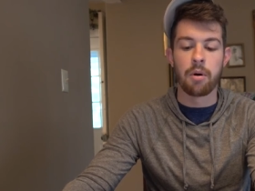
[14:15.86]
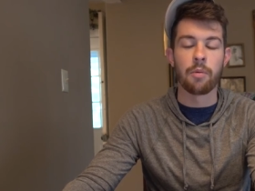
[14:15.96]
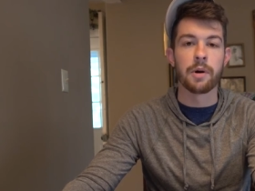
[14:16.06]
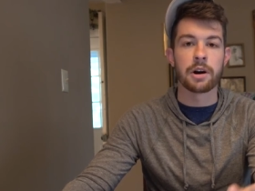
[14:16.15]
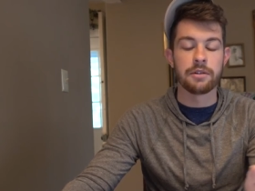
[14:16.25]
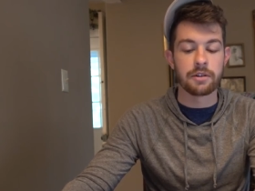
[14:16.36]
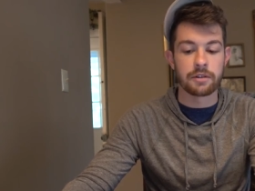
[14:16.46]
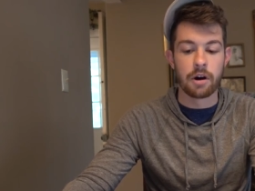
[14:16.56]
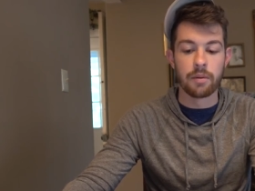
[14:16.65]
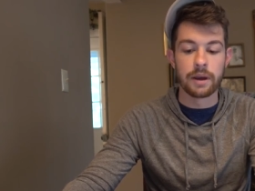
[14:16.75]
Paul Perkins
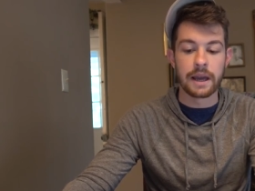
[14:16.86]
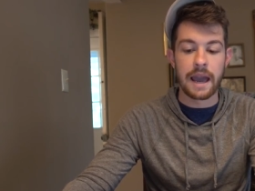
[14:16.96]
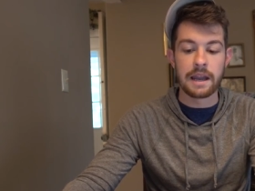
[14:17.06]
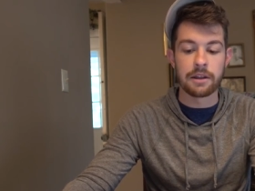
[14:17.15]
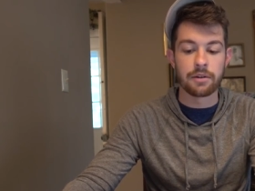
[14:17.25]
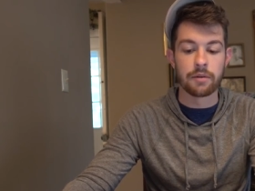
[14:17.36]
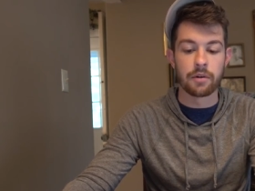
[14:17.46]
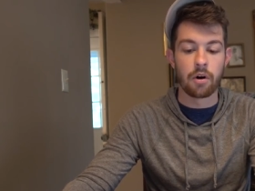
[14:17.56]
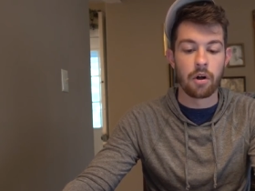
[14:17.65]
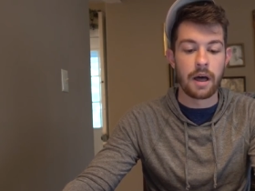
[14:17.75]
is going 80th
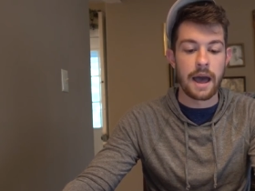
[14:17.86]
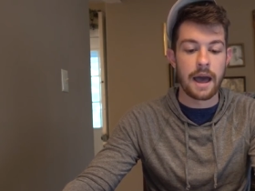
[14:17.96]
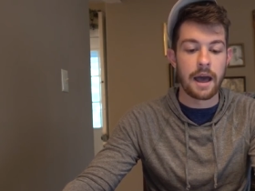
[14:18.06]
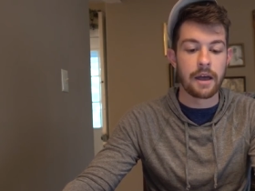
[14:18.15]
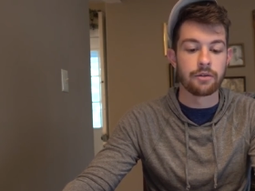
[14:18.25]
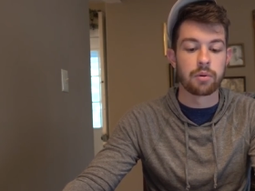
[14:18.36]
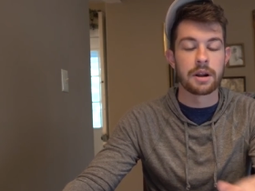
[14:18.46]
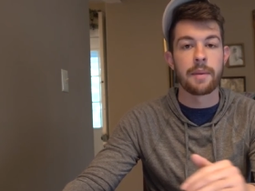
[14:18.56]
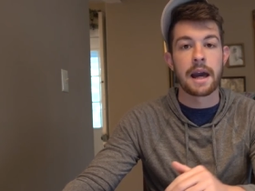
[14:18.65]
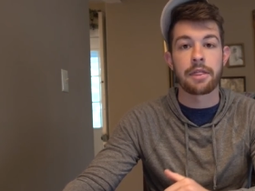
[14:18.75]
overall as
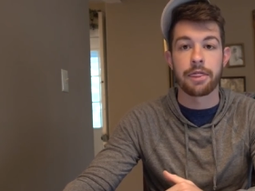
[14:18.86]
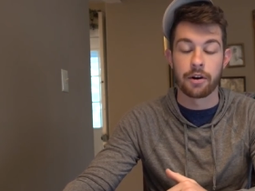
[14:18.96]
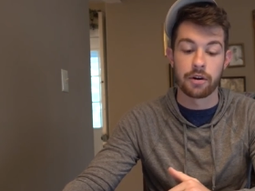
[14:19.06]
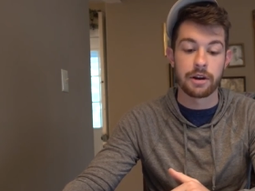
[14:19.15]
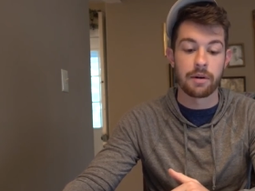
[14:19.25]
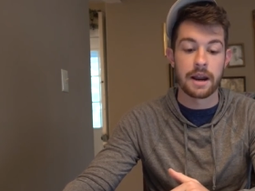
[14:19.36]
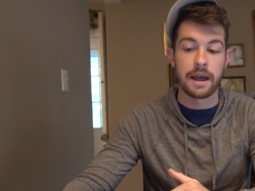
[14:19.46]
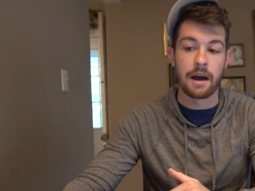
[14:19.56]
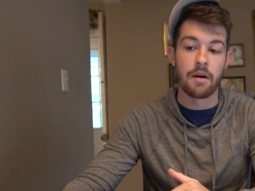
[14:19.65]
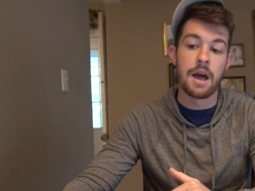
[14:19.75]
running back 30 right
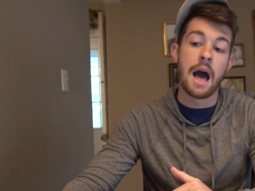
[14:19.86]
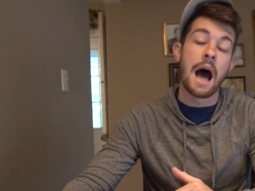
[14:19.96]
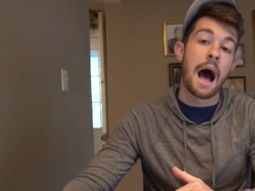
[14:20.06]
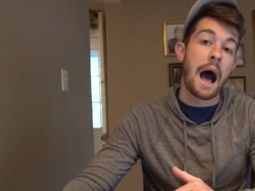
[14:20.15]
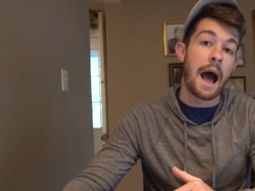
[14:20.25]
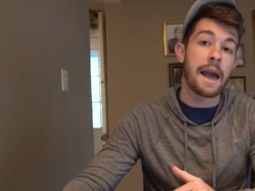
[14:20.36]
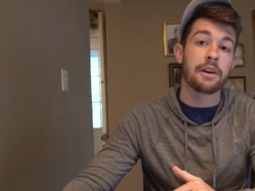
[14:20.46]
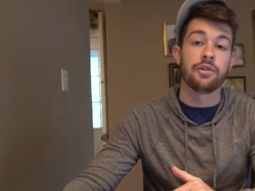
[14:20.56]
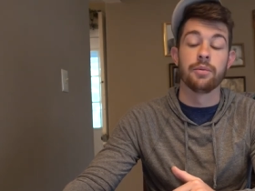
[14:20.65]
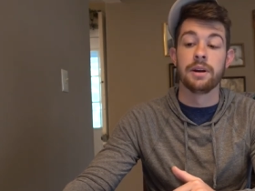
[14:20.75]
now. I
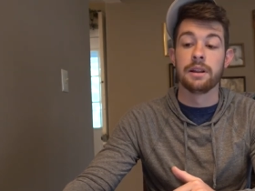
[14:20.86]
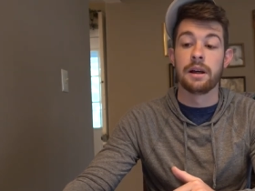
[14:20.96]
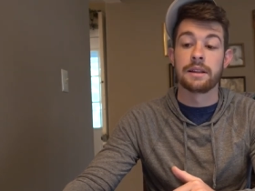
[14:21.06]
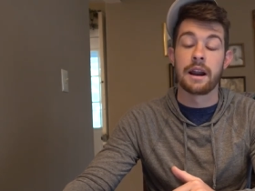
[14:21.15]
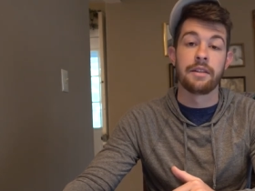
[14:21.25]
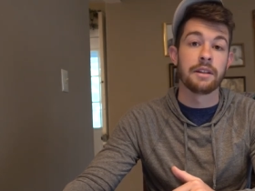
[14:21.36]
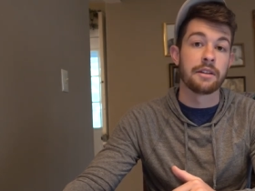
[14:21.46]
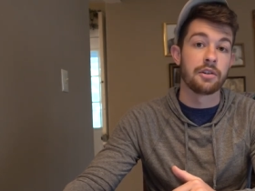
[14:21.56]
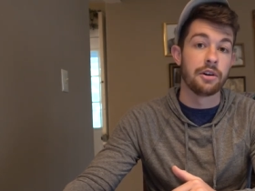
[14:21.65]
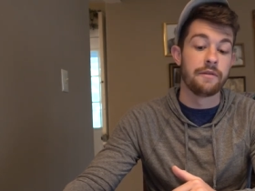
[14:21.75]
actually really like that. I think
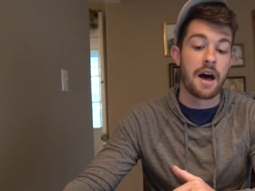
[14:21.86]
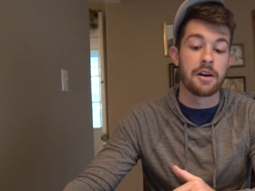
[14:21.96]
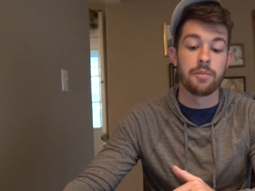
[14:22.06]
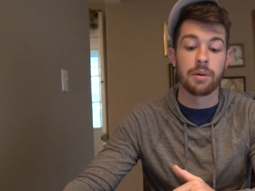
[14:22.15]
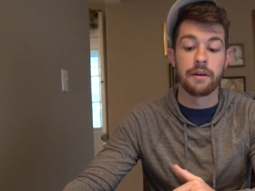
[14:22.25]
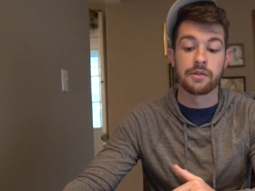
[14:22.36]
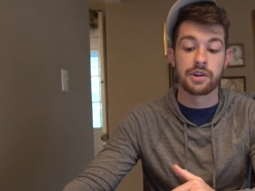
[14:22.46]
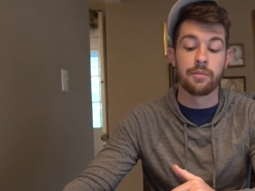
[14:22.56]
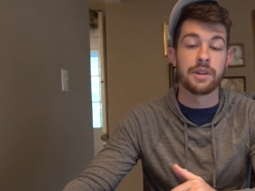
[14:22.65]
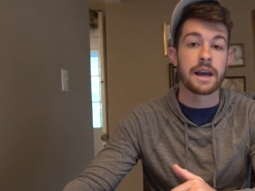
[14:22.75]
that's a good value play for
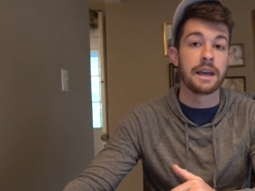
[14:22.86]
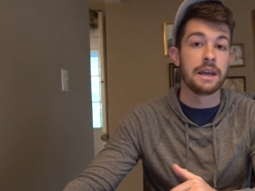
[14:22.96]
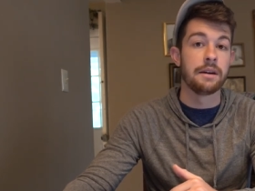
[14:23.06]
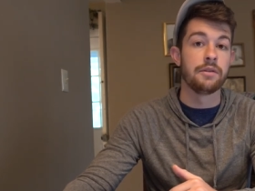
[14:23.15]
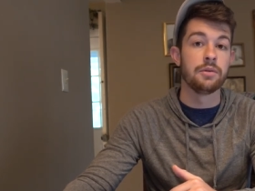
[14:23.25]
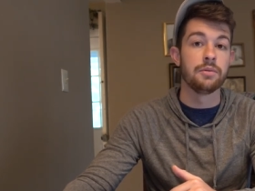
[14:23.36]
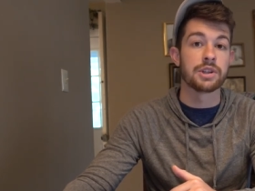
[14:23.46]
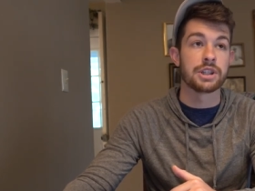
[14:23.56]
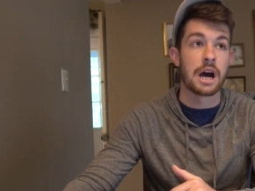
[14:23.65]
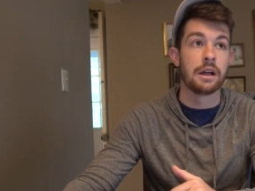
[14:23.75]
someone that can give you
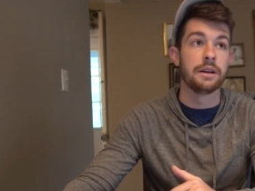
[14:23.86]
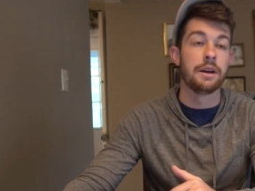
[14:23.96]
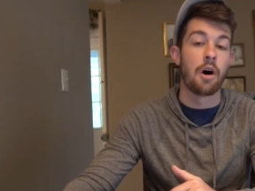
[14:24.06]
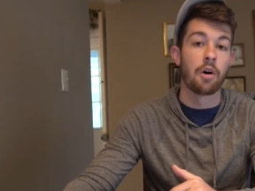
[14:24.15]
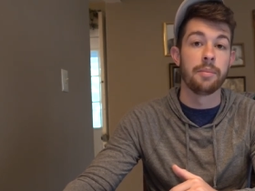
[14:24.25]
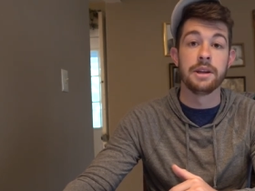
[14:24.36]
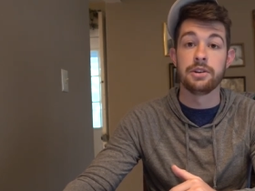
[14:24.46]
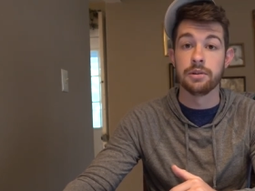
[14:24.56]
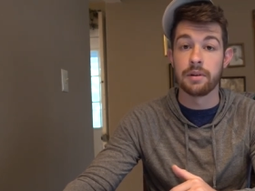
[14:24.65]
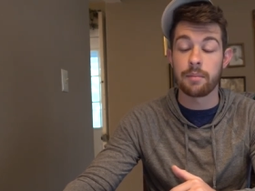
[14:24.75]
solid
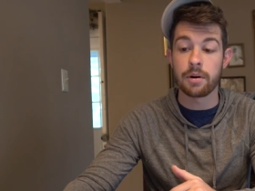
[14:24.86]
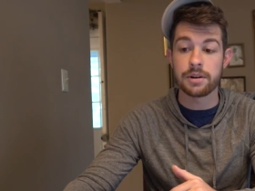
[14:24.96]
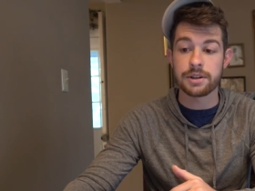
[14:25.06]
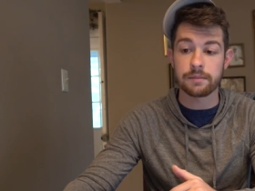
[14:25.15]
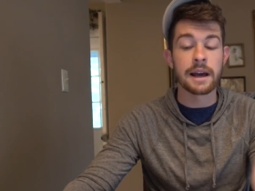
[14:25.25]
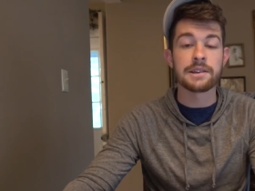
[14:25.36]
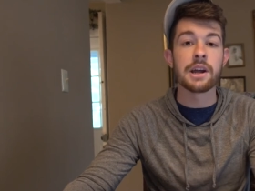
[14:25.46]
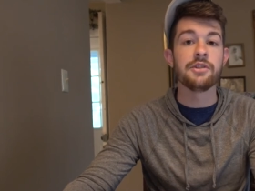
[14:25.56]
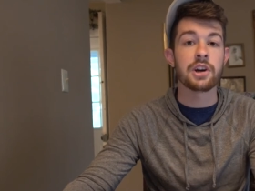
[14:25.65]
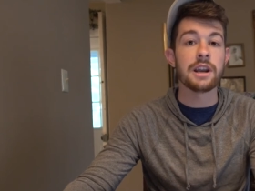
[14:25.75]
RB2 numbers. Like I
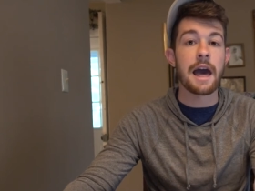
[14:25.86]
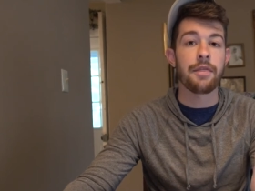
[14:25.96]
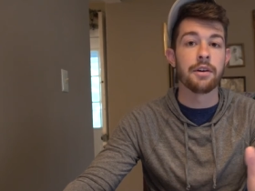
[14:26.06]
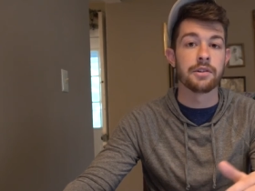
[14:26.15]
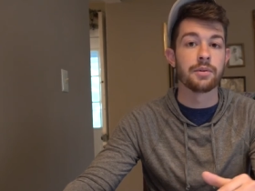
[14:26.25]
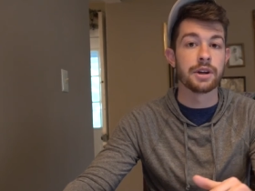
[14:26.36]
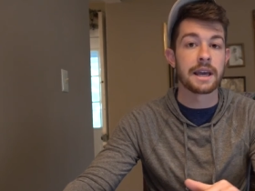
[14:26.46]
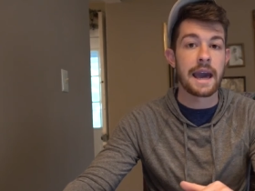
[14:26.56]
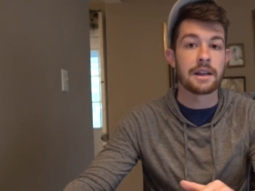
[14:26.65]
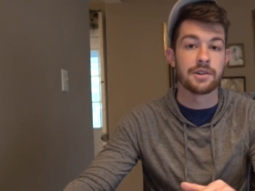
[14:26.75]
said, he's a good athlete, so he's going
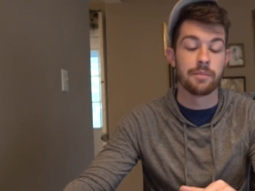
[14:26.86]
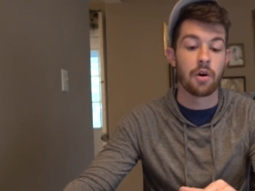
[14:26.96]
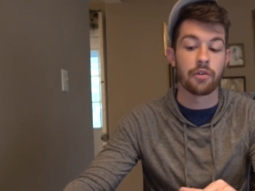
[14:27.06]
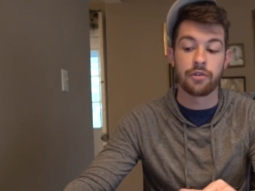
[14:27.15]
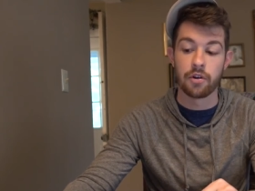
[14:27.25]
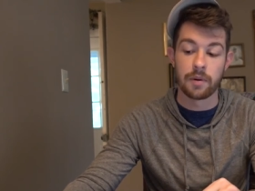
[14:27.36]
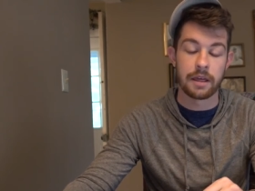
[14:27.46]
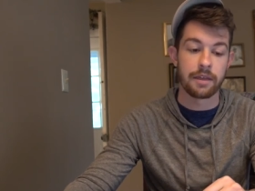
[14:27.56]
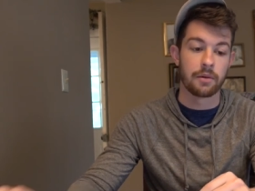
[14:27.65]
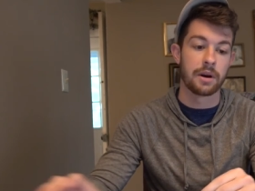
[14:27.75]
to catch some balls too. But
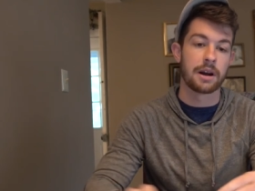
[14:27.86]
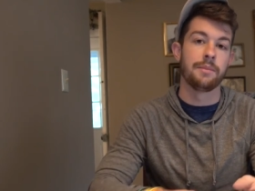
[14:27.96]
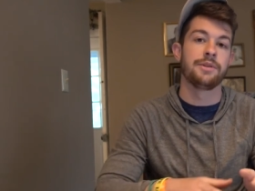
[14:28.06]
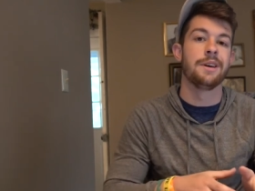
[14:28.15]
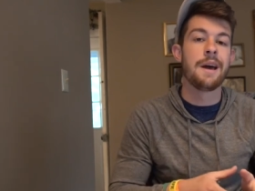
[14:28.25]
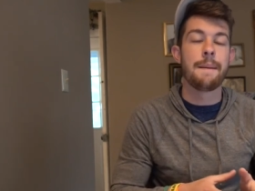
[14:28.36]
I think when it comes to